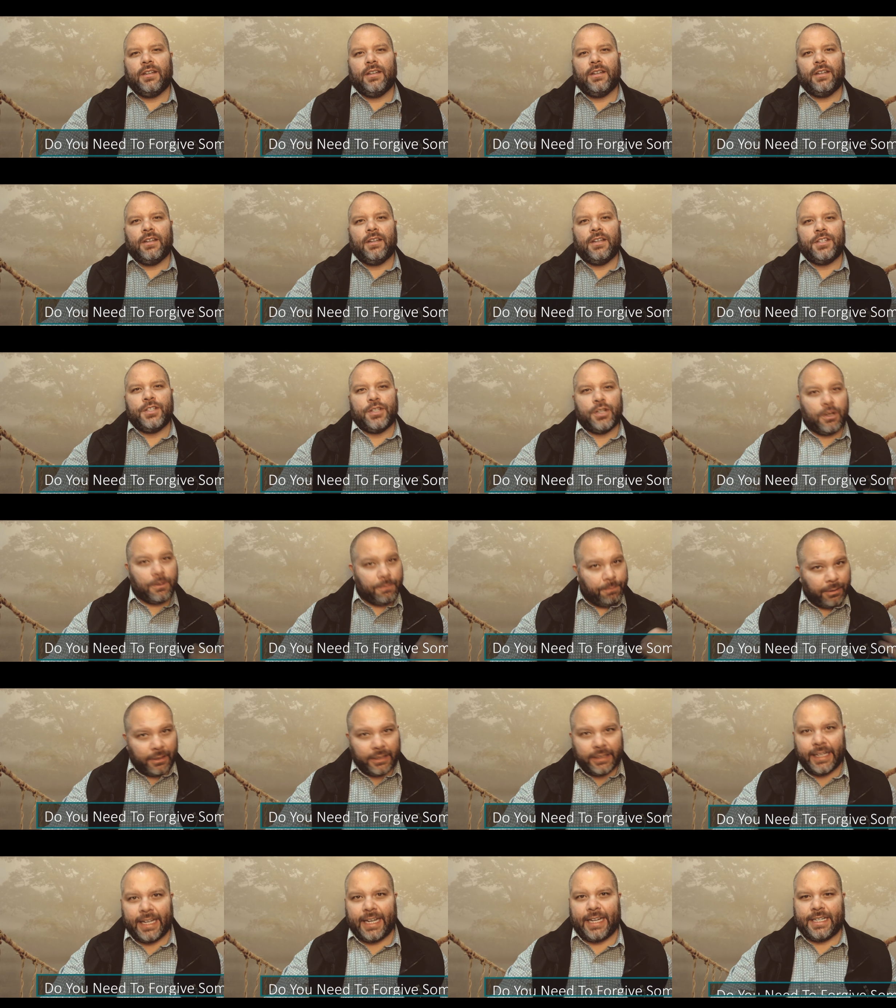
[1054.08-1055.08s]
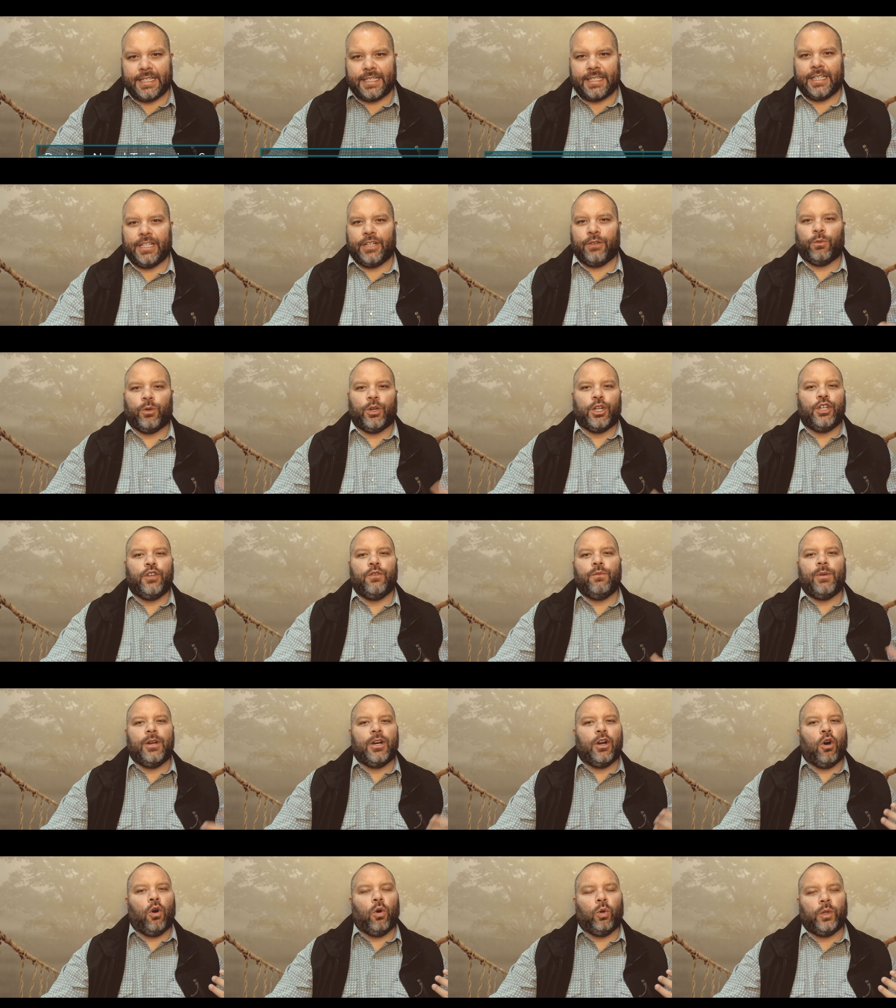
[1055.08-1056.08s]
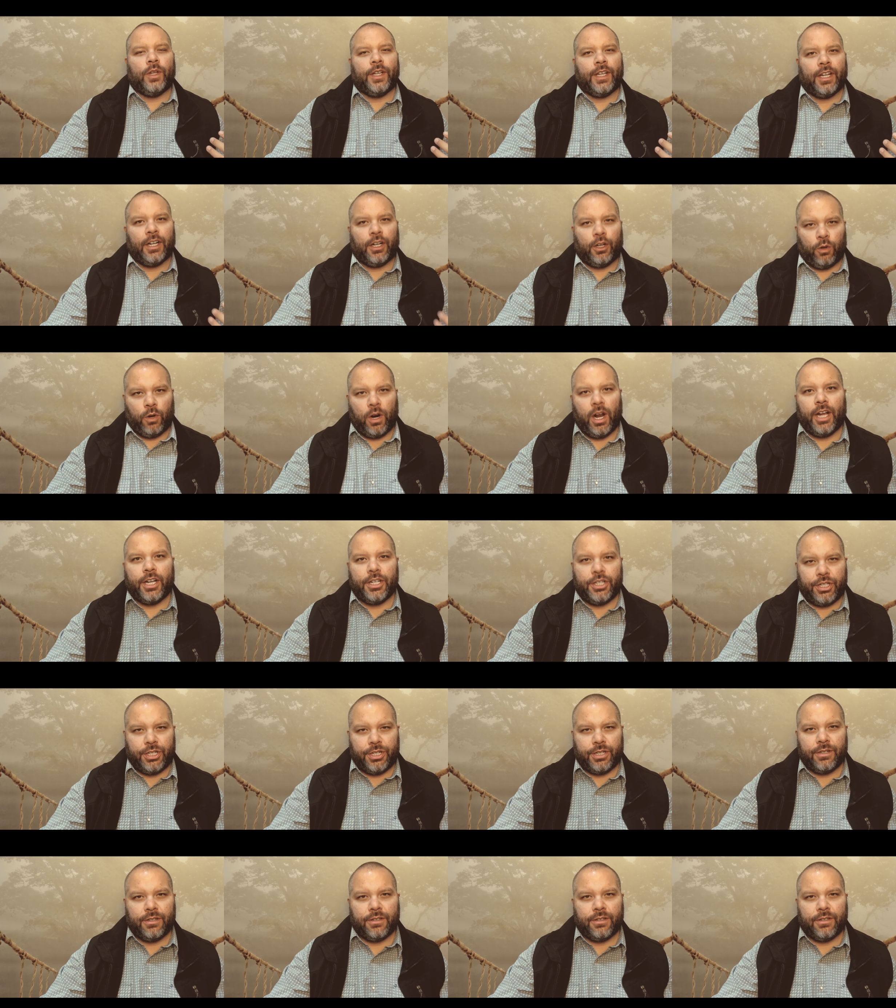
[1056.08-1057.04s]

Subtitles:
Is there a place where you've been holding a grudge?